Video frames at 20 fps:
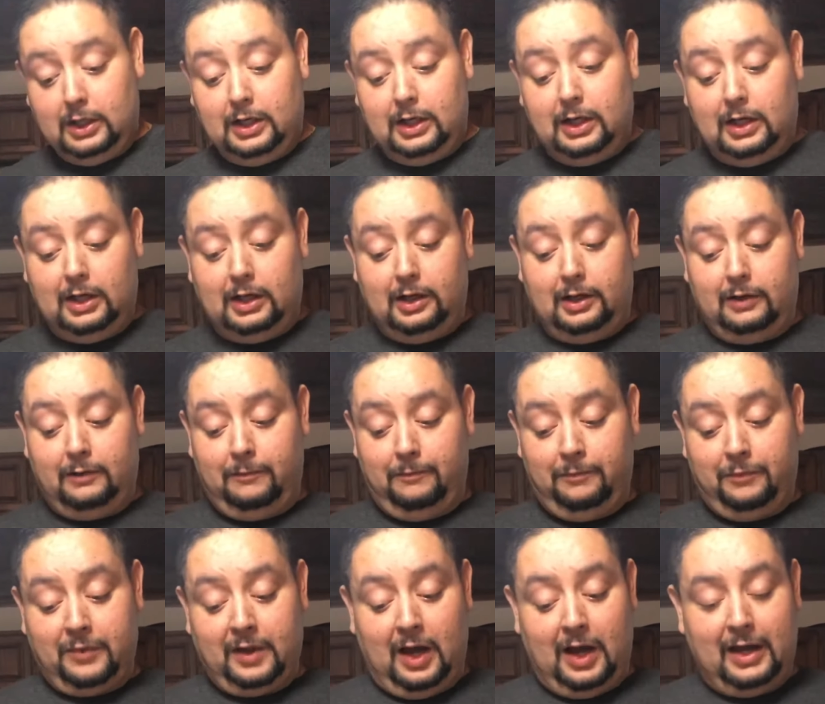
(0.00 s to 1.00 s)
I
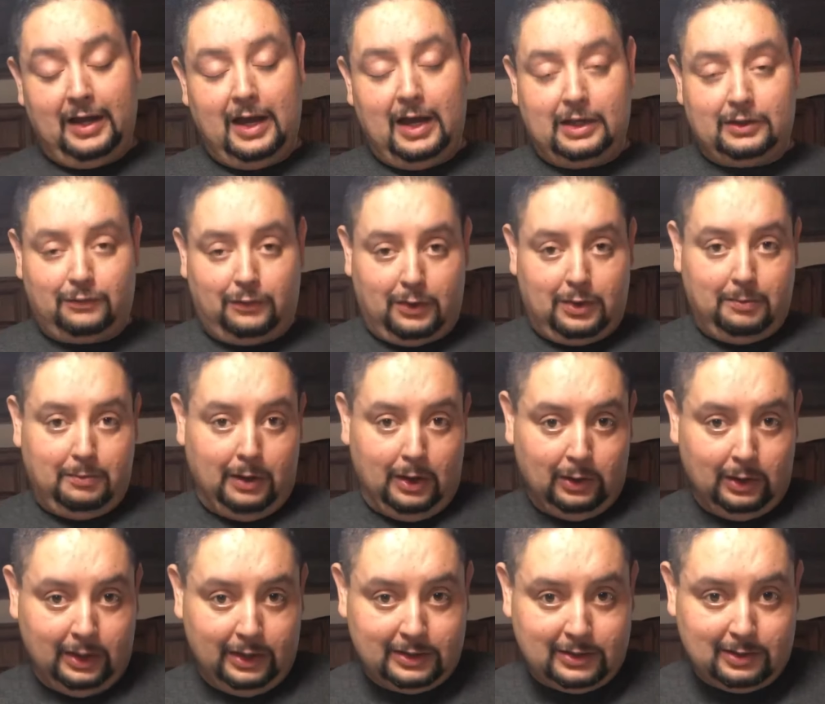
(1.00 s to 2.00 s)
asked for the
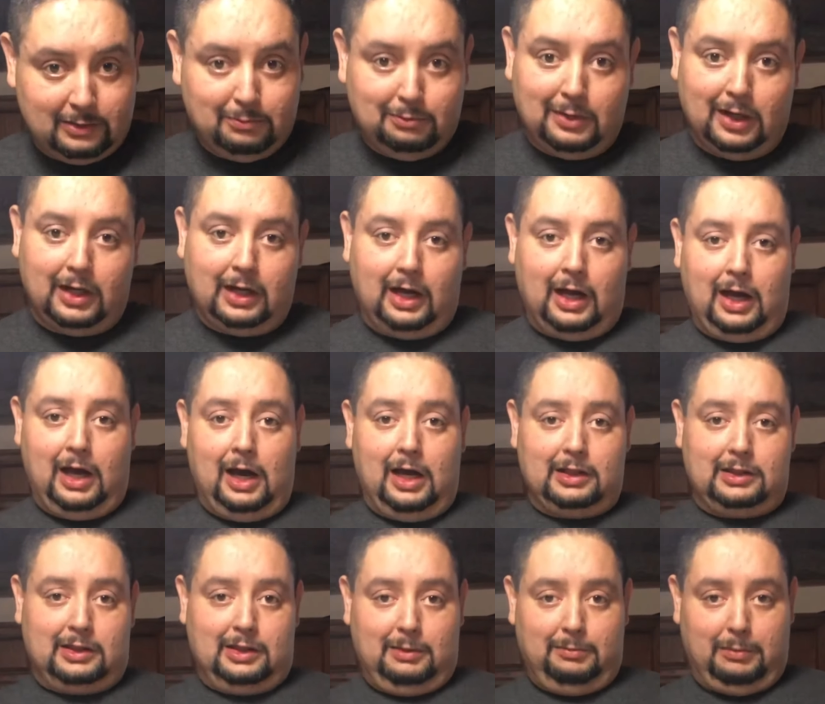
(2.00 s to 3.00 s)
boneless, but I
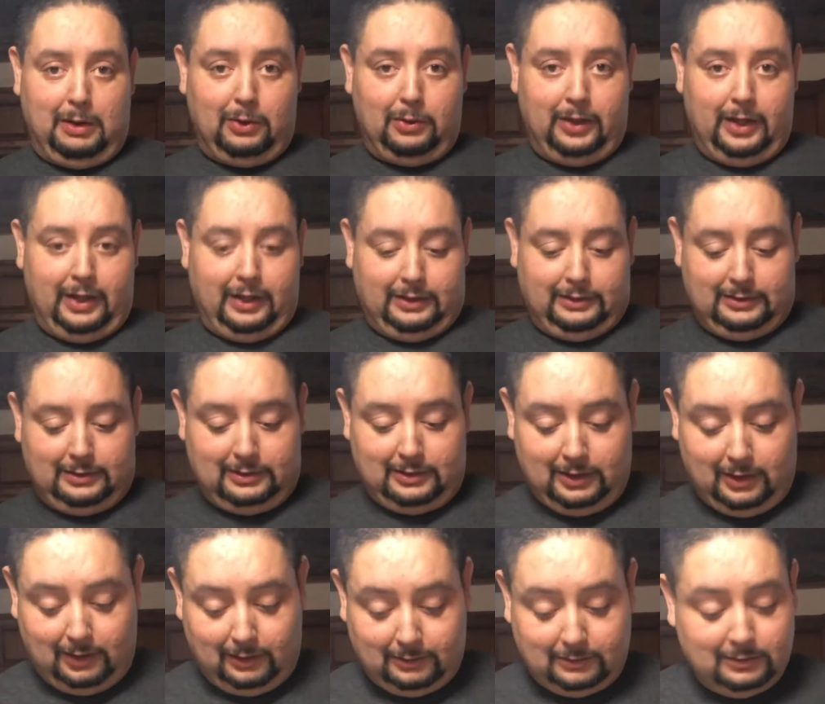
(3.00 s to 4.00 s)
got the bone in.
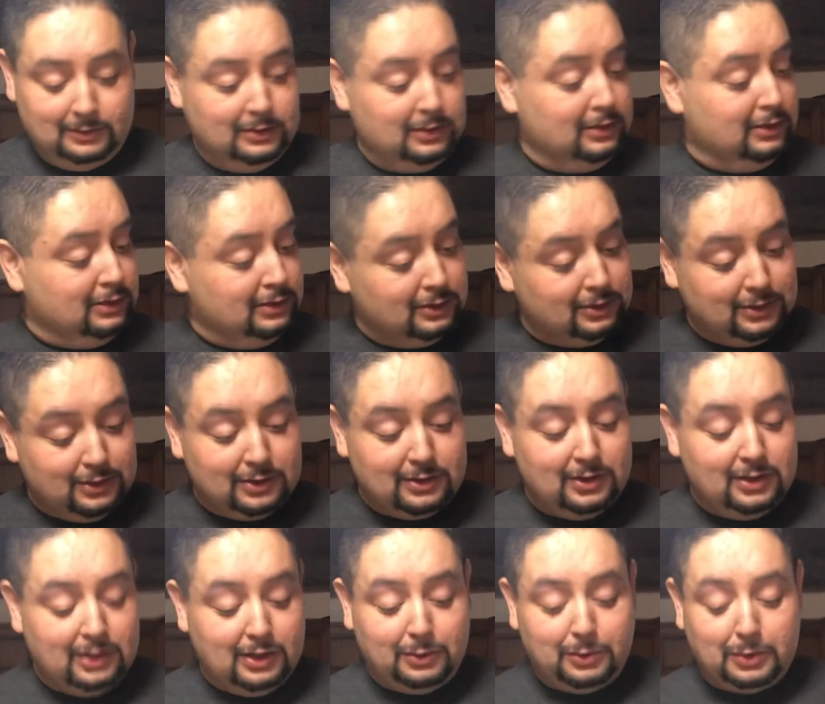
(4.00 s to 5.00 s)
So just
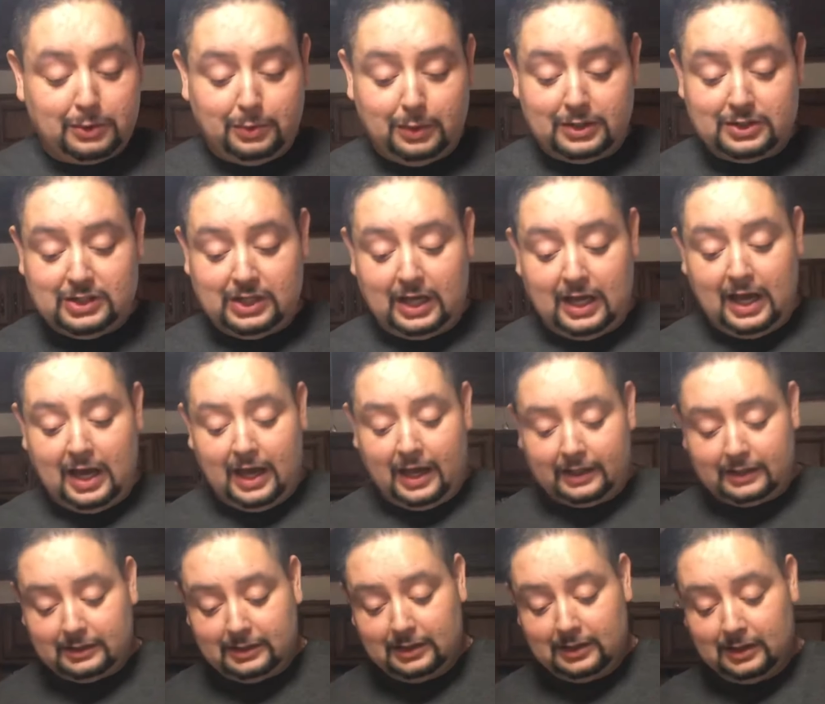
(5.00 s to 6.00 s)
deal with what you got,
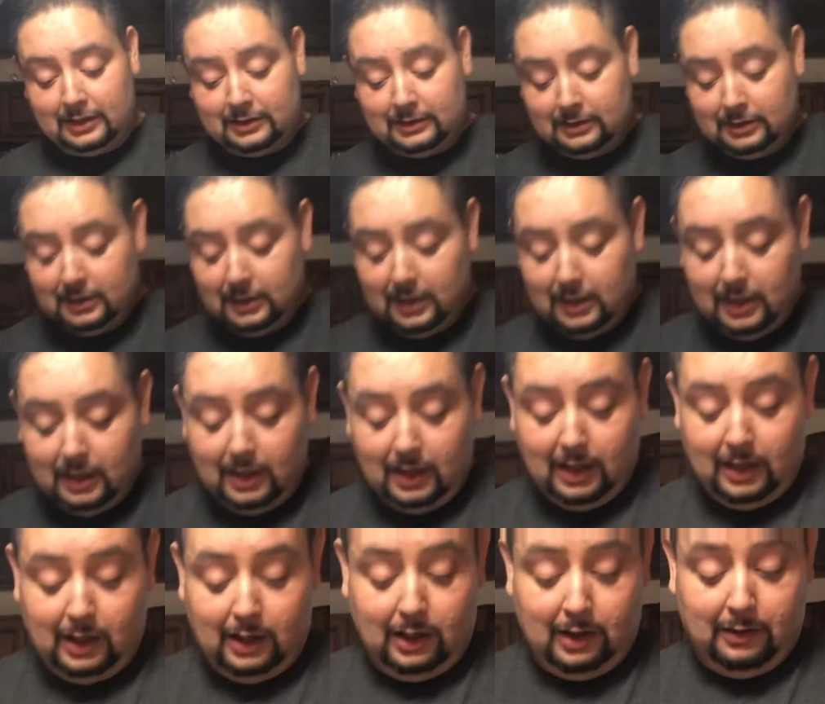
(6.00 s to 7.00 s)
you know.
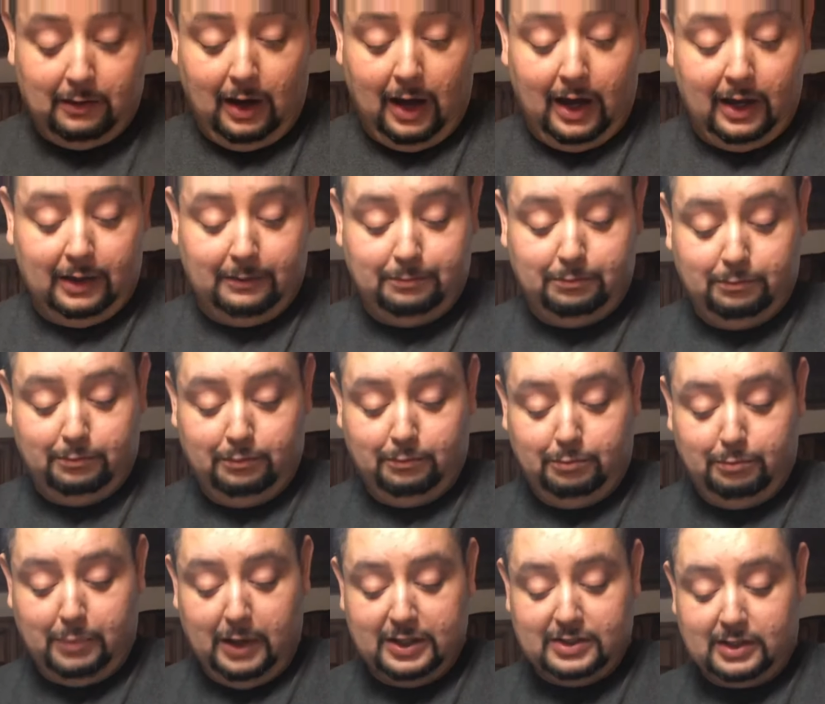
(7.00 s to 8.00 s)
I
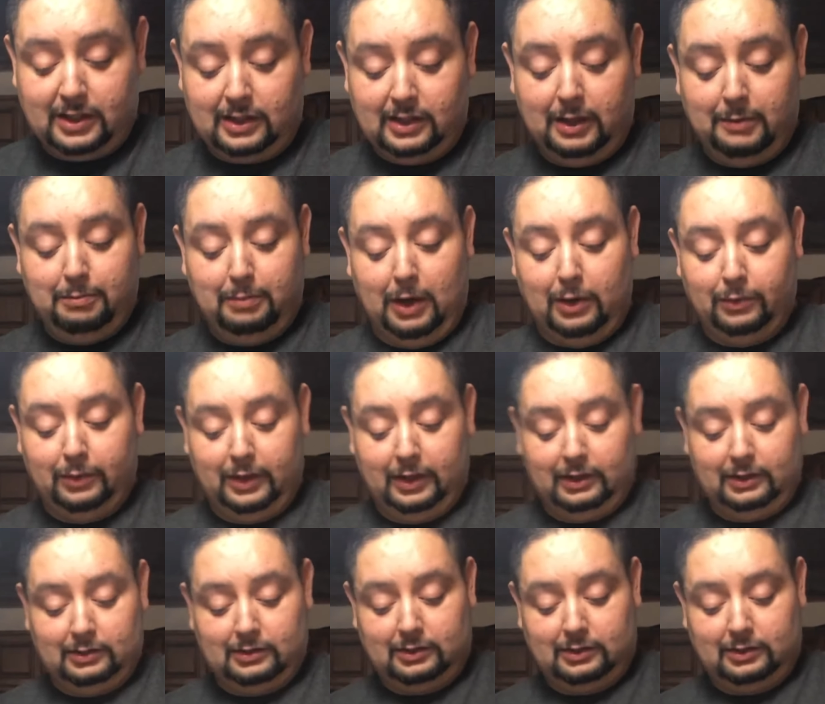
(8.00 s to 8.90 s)
basically boned it.